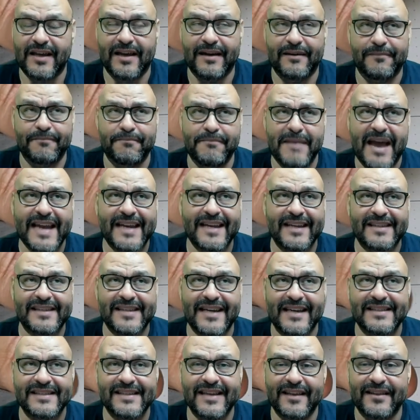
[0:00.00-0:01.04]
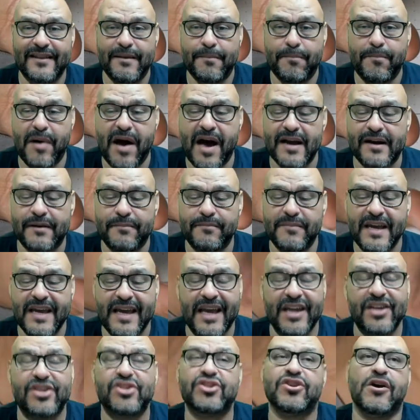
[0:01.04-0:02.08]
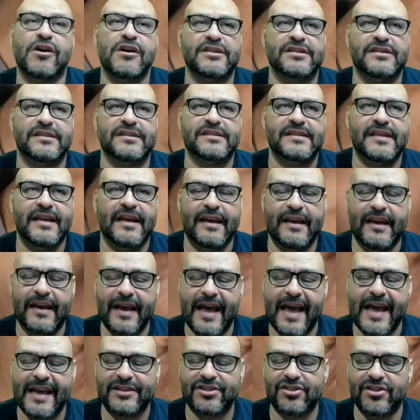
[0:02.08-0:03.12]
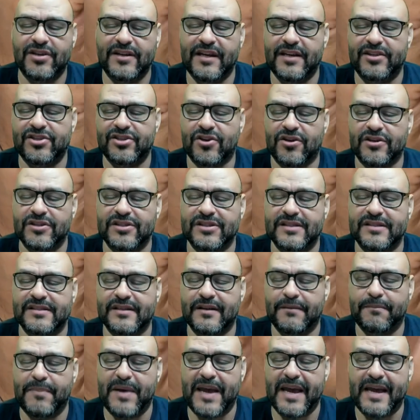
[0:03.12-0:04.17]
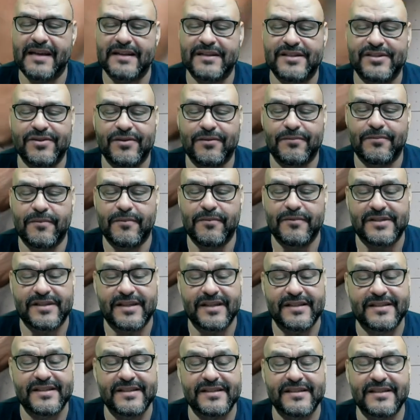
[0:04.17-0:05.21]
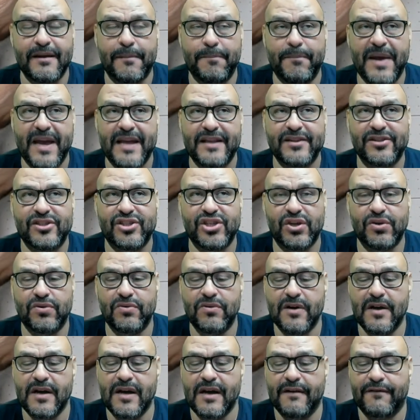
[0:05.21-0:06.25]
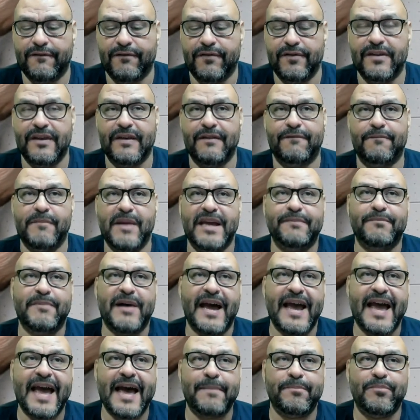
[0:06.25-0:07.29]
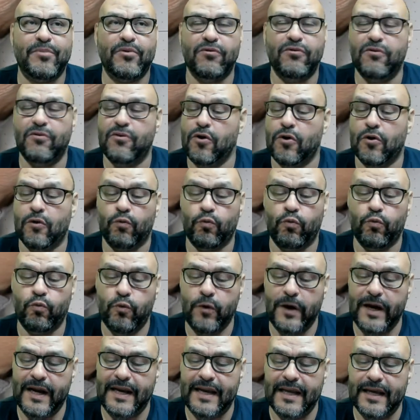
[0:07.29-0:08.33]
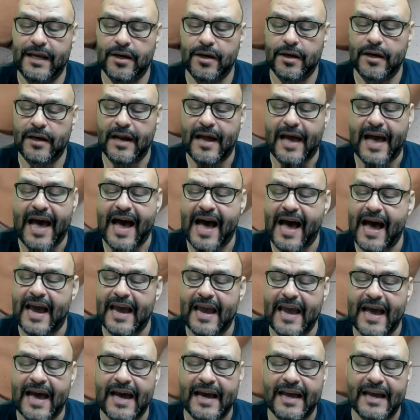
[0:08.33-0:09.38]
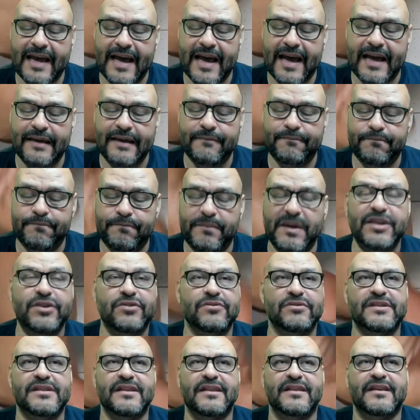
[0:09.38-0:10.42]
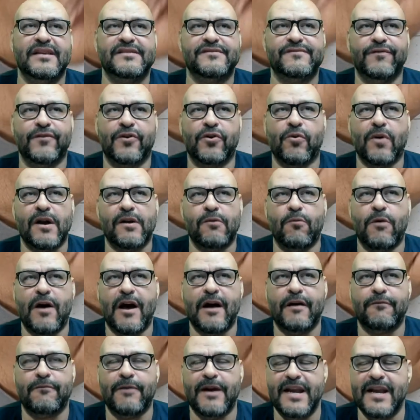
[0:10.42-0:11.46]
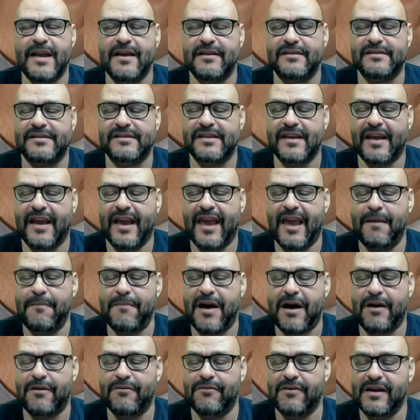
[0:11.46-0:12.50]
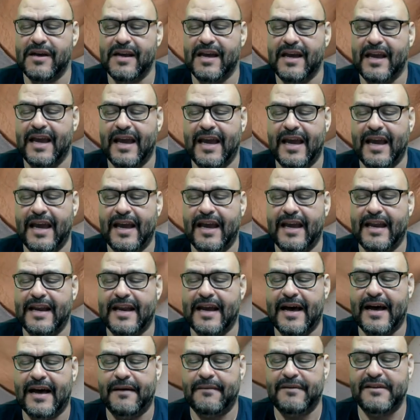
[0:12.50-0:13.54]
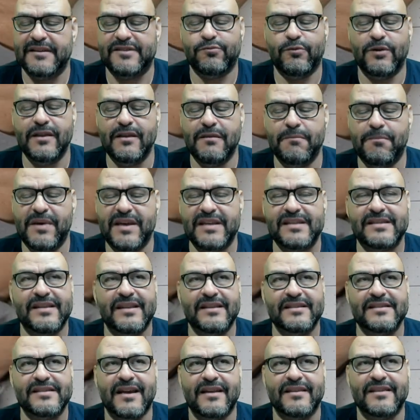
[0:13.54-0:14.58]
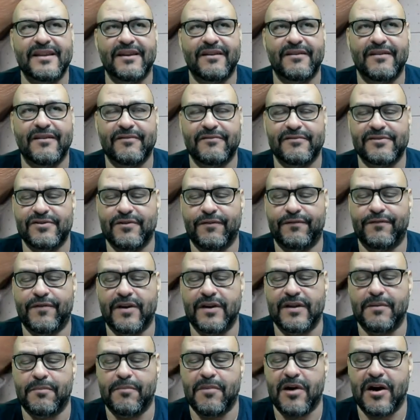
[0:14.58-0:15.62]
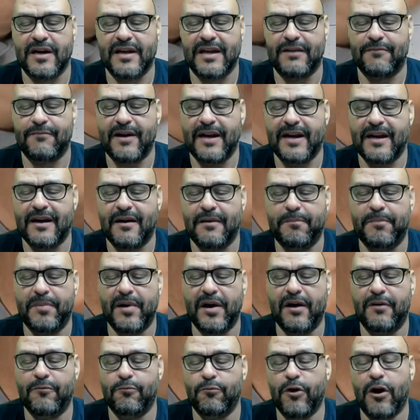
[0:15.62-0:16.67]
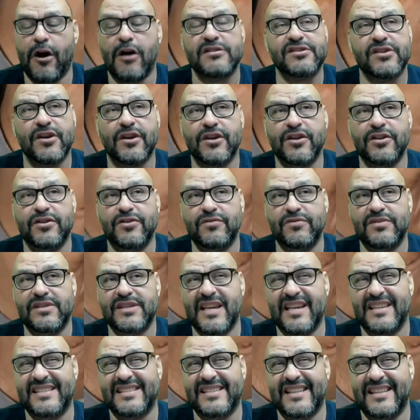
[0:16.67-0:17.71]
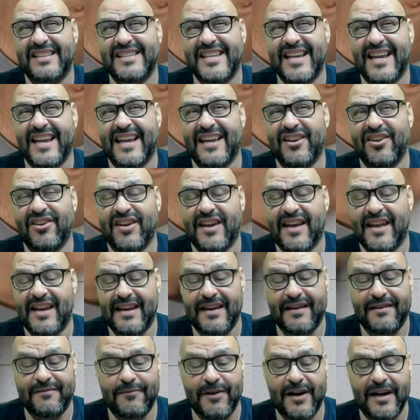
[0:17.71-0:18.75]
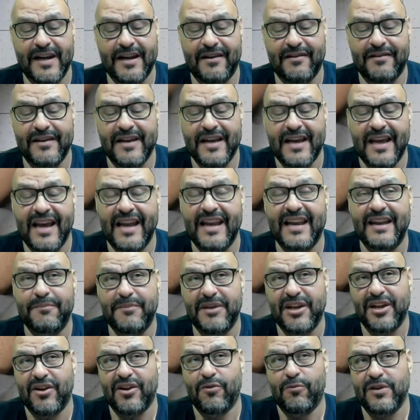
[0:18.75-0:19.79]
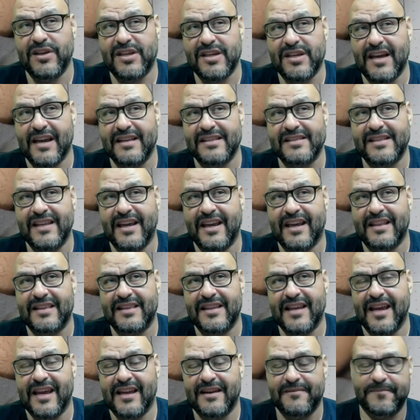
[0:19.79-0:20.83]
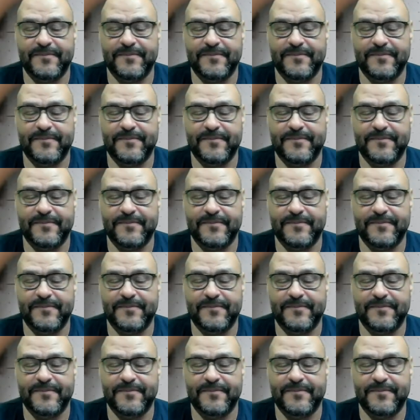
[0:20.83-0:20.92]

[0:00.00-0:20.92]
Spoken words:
magnetize it on the bottom, it charges. It actually charges the pen. So this is the Pen 2 for the made by Apple. Really good. I've been using this for quite a while right now, since it came out, and it's one of the best things out there so far in the market right now. But we're also going to do tests and take a look at it right now, and let me know what you guys think at the end.